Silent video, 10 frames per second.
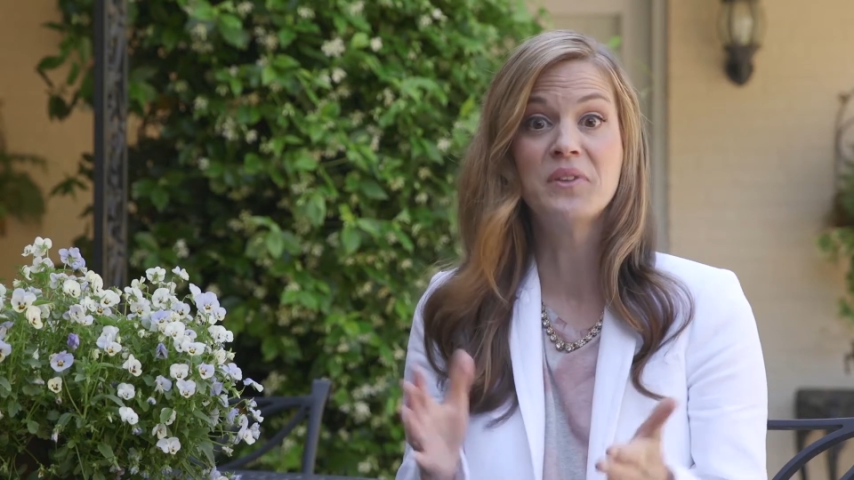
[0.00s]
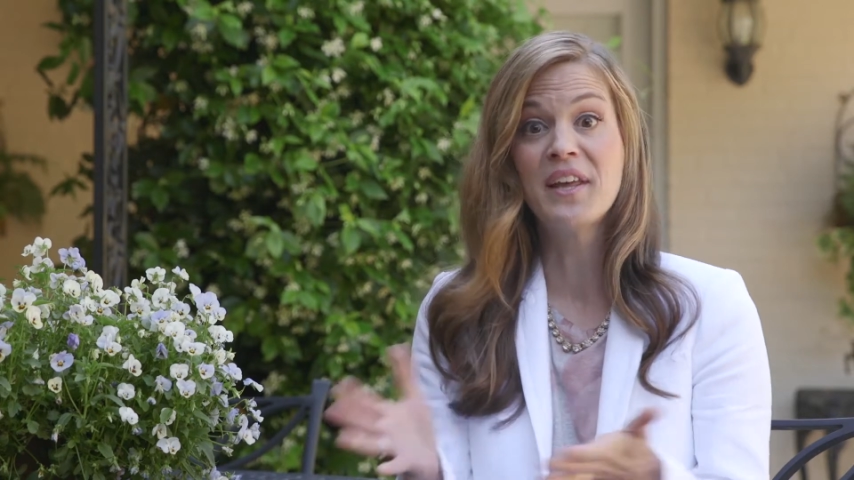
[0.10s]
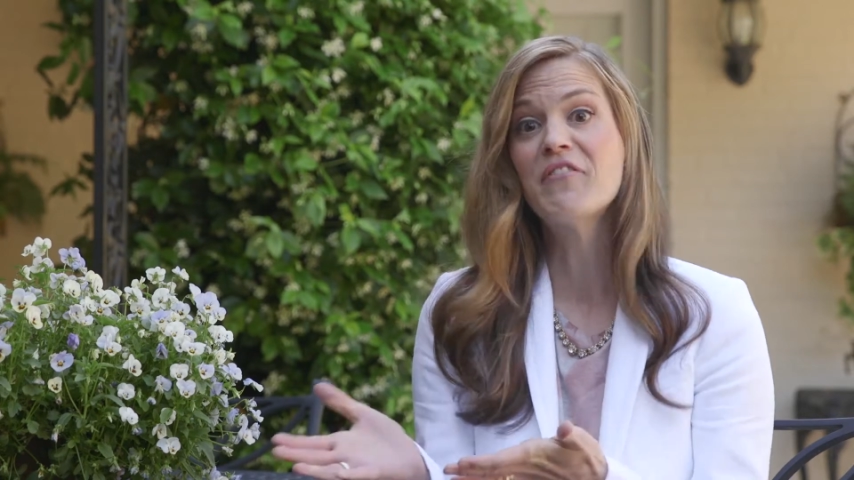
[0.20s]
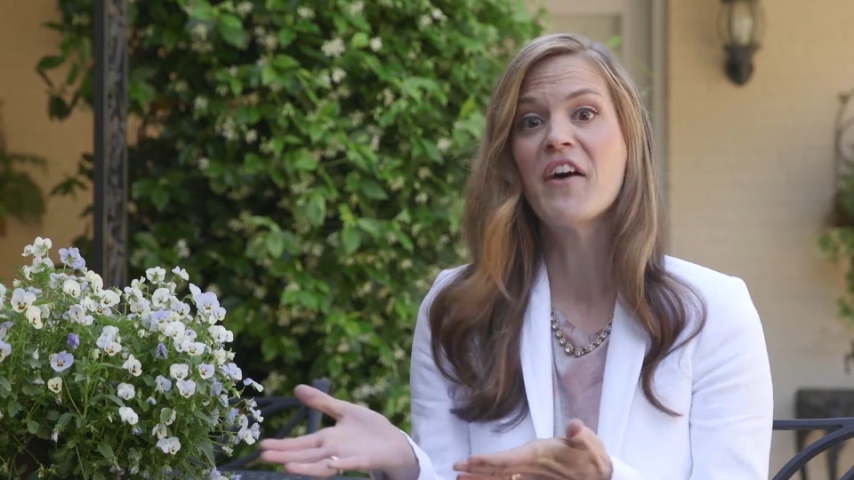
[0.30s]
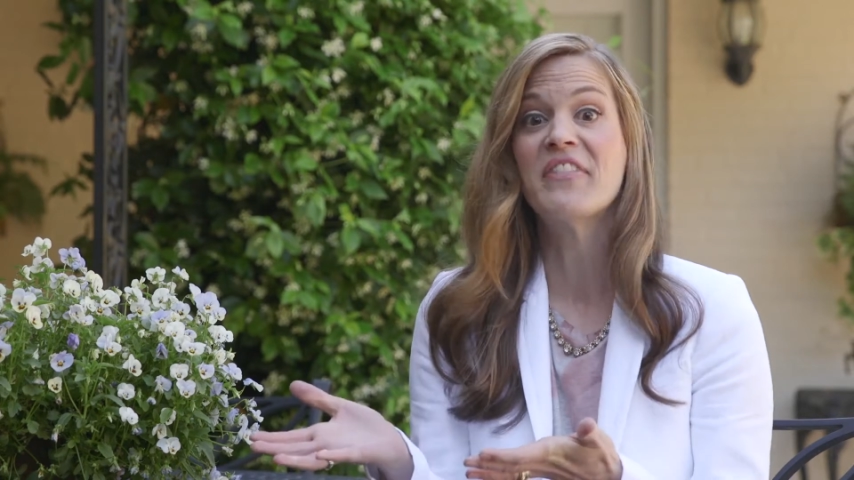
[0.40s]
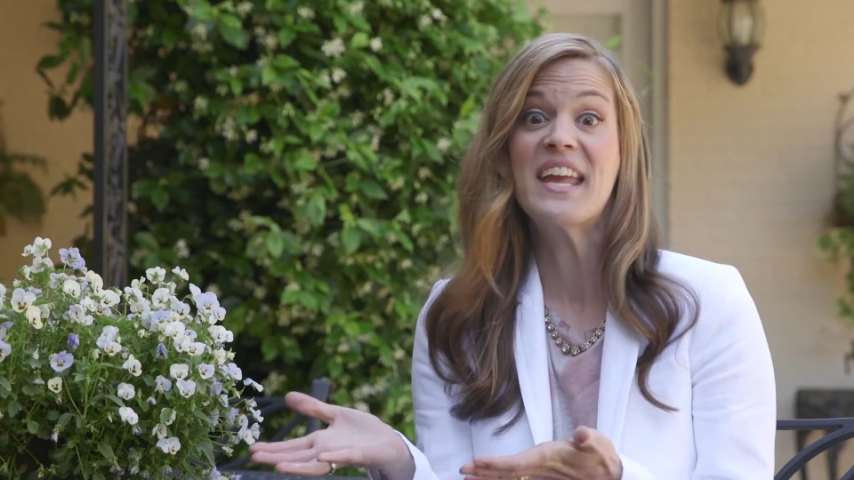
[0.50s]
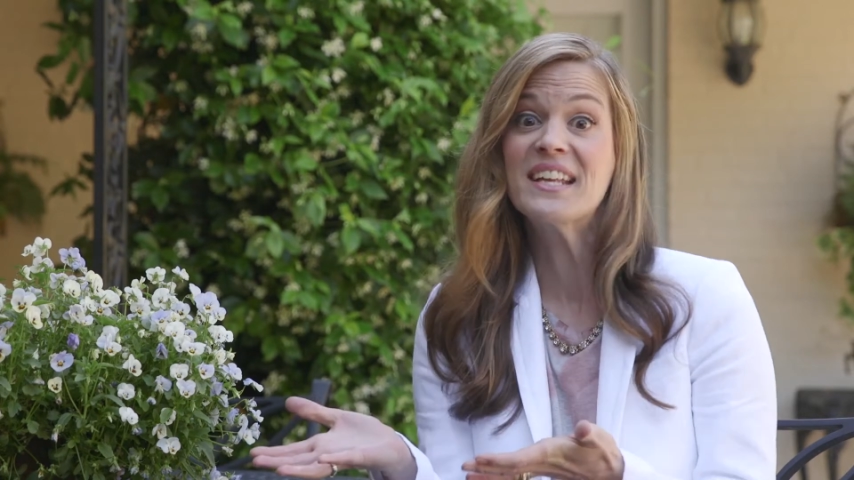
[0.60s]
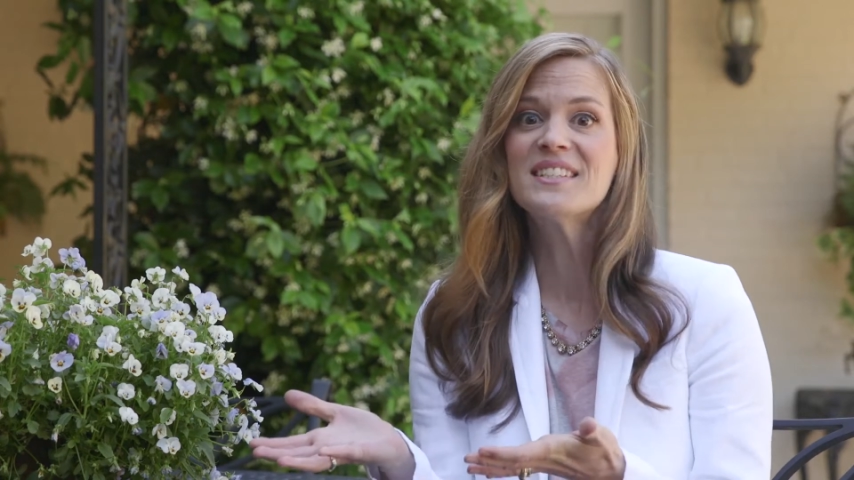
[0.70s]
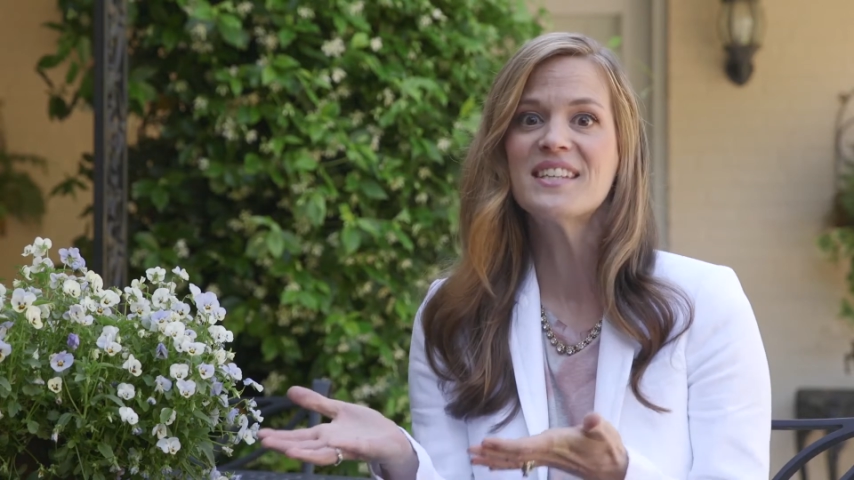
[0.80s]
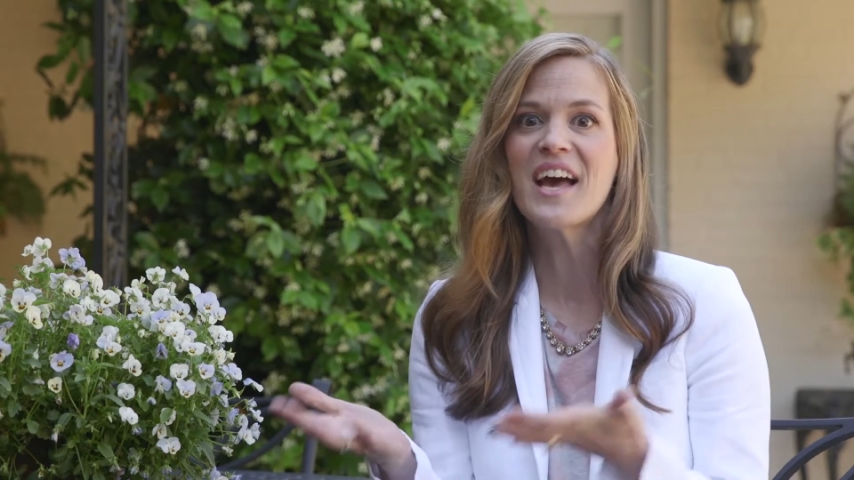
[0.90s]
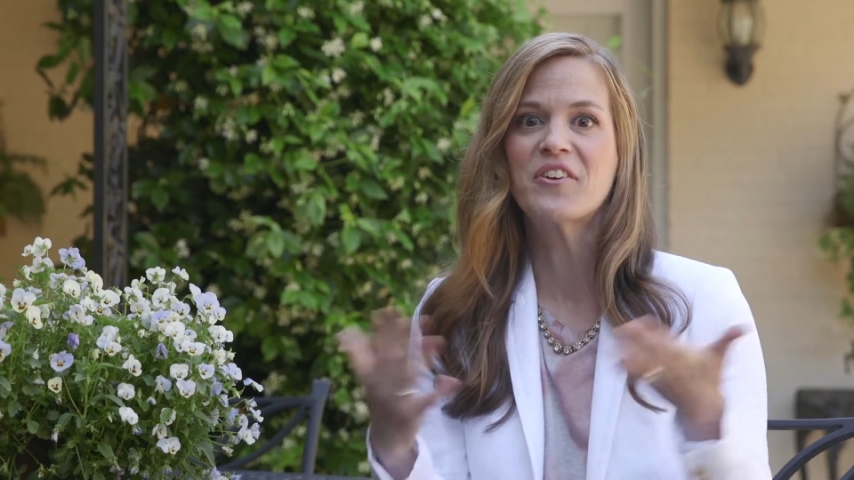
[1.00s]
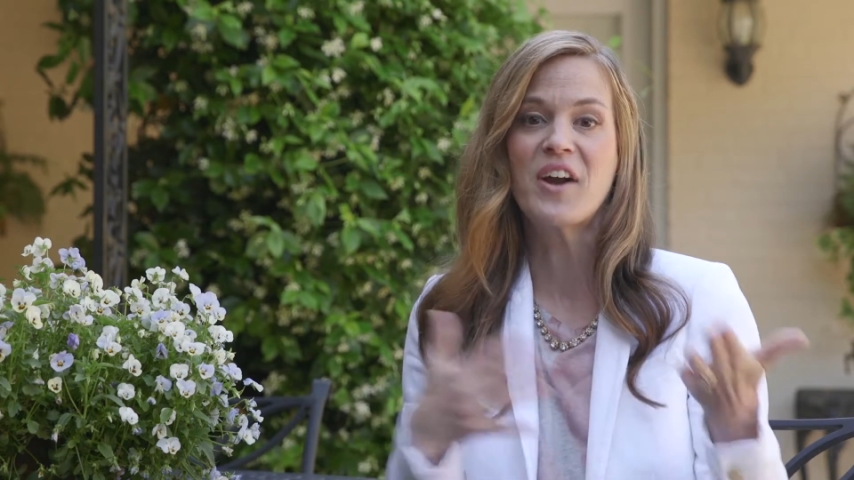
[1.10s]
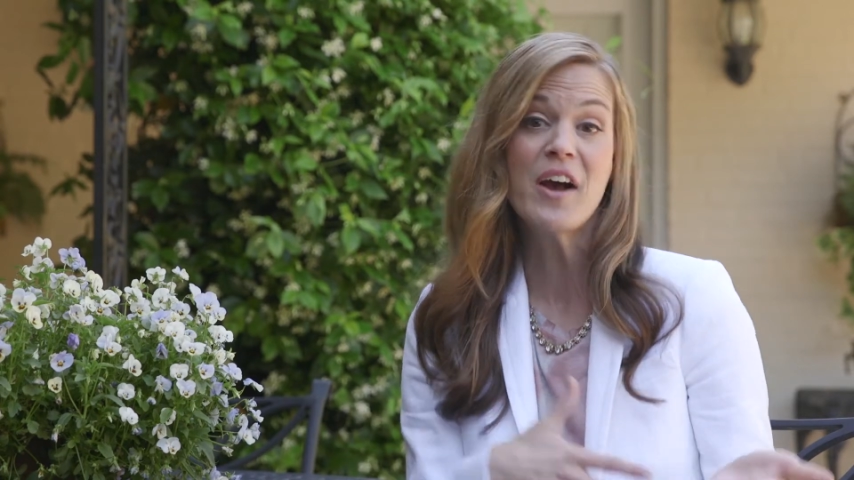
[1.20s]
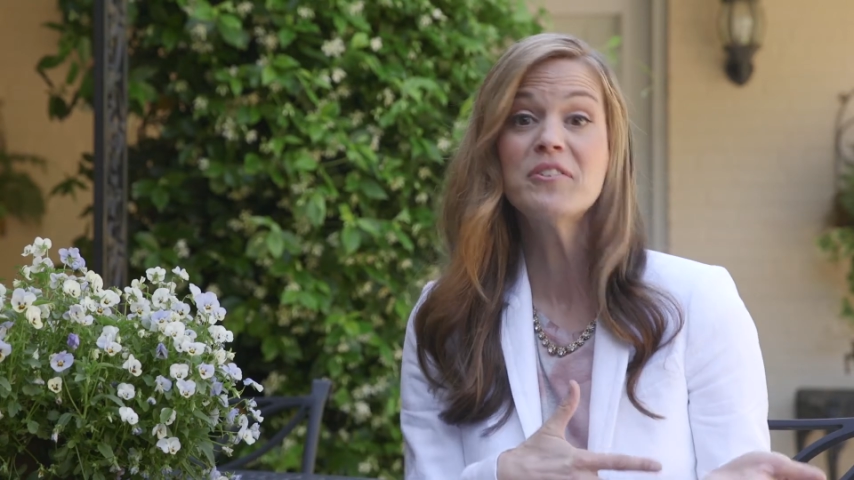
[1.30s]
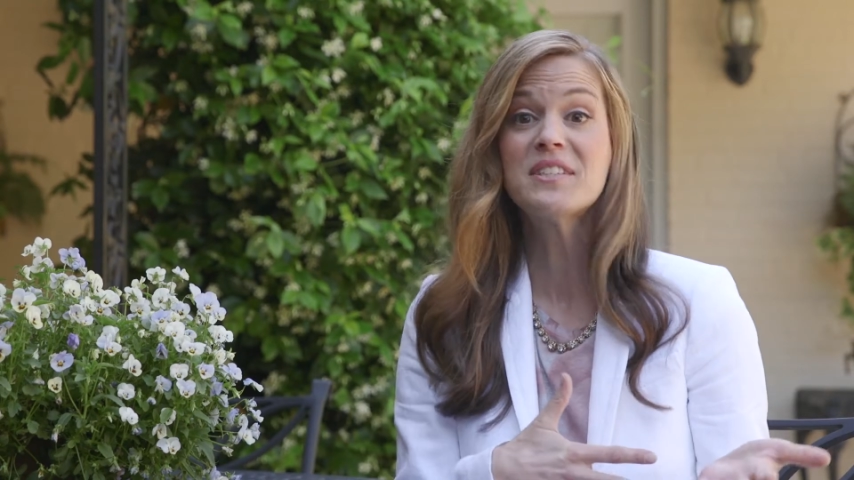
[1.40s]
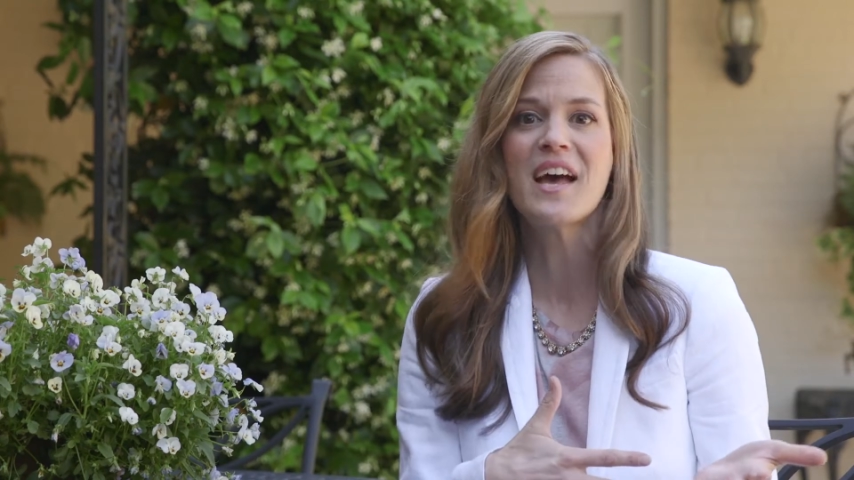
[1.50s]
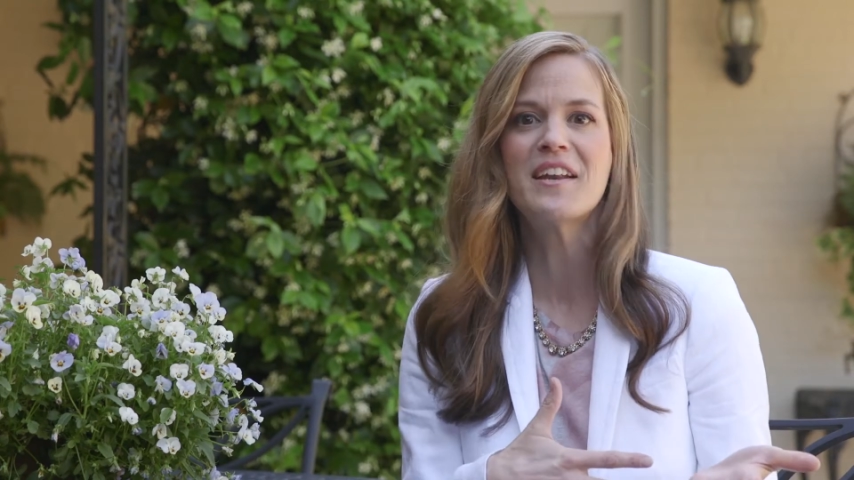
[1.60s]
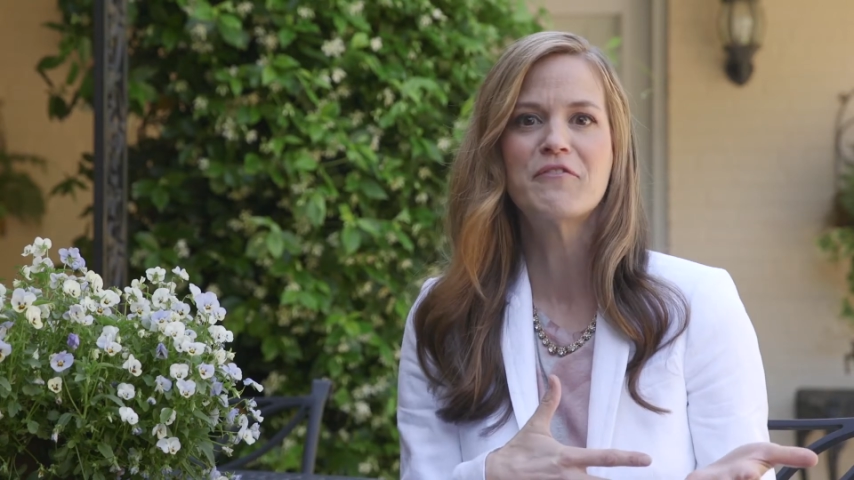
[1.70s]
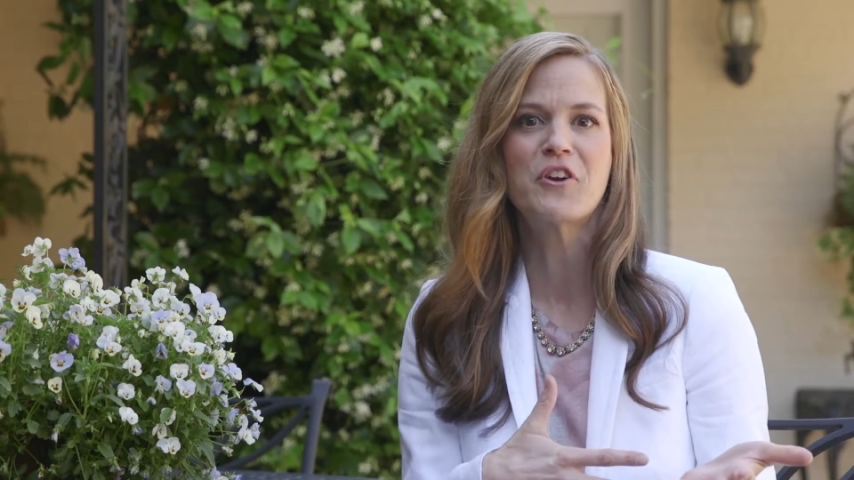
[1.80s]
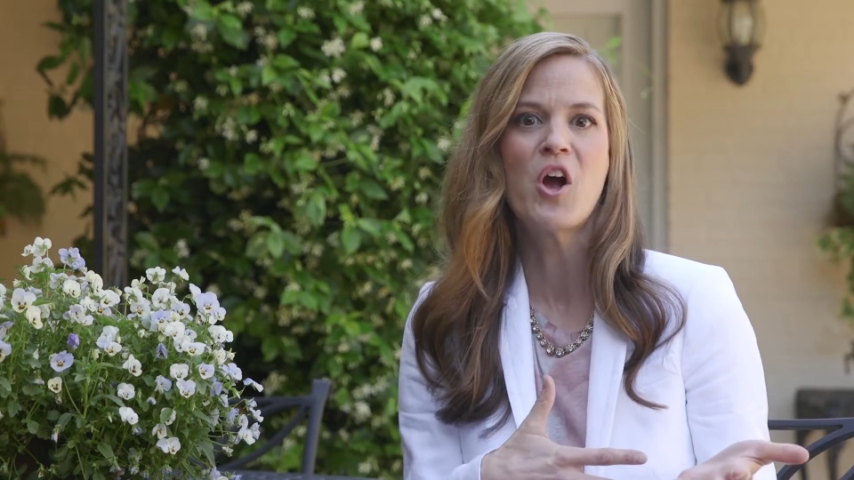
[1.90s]
live on the inside or
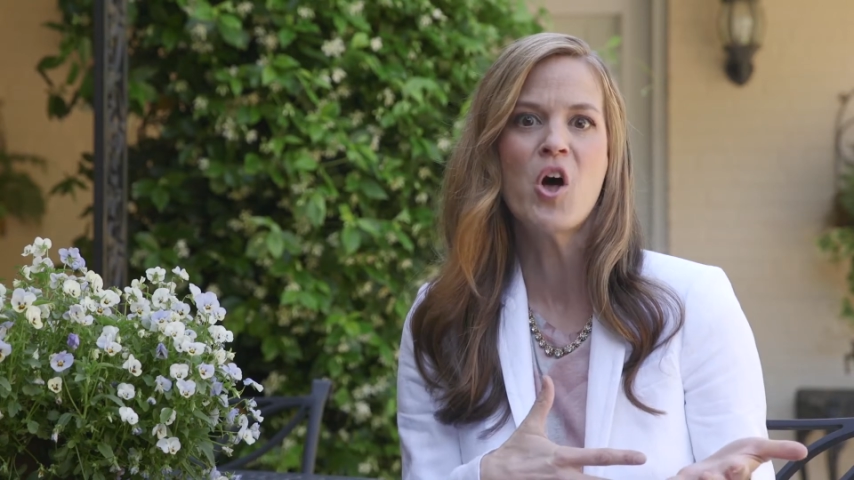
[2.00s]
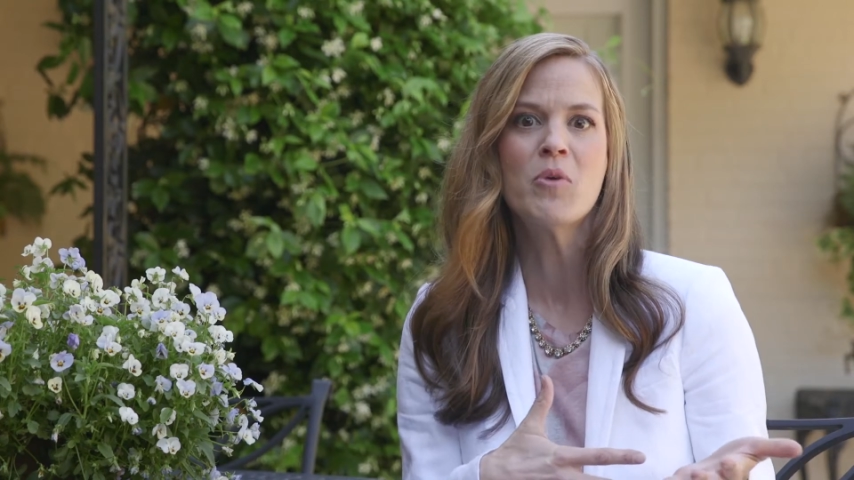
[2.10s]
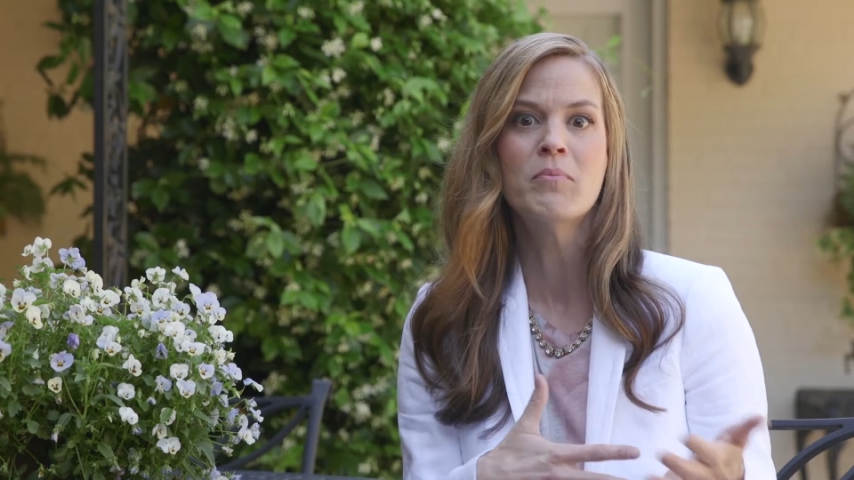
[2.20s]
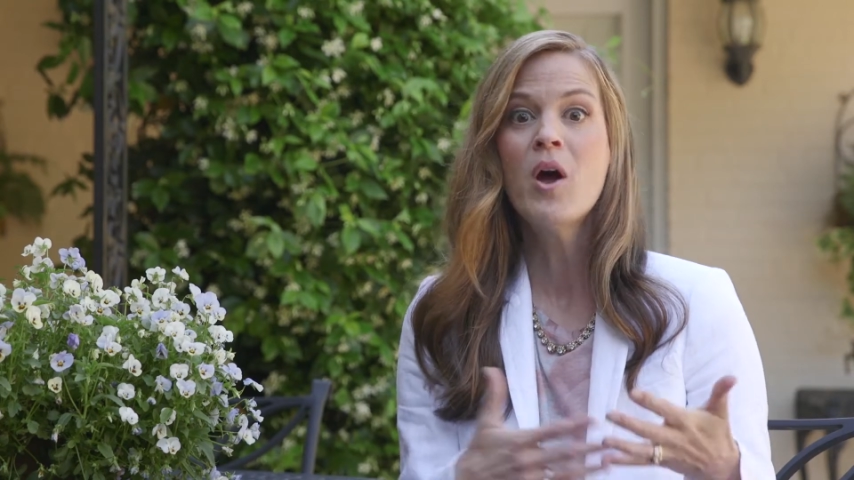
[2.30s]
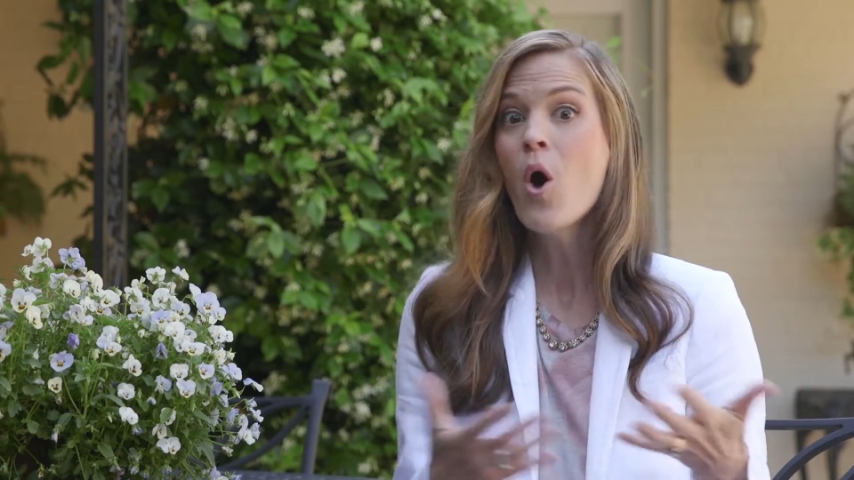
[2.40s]
outside of your home,